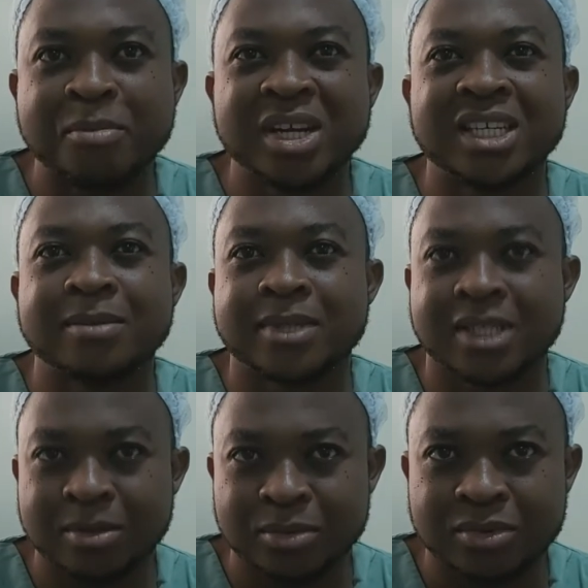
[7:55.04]
make them
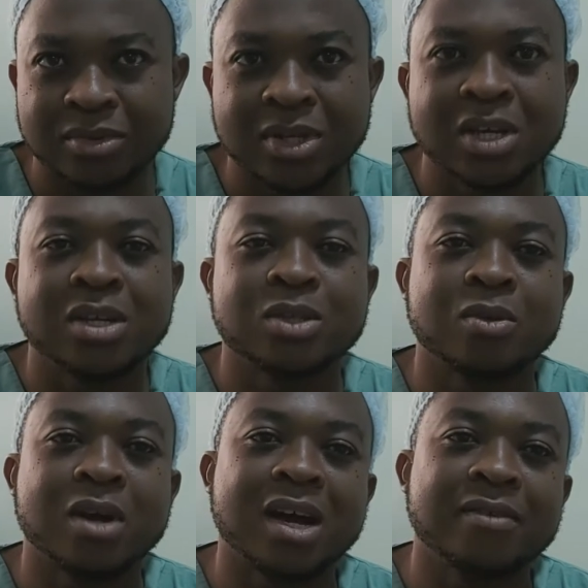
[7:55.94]
stable,
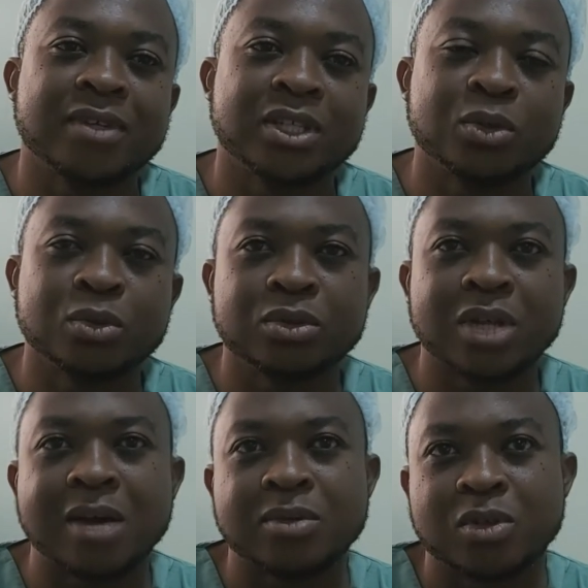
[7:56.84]
to have a good
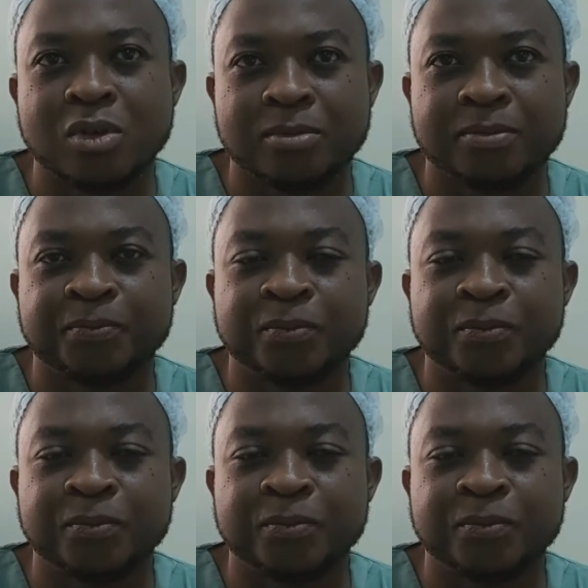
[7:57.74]
outcome.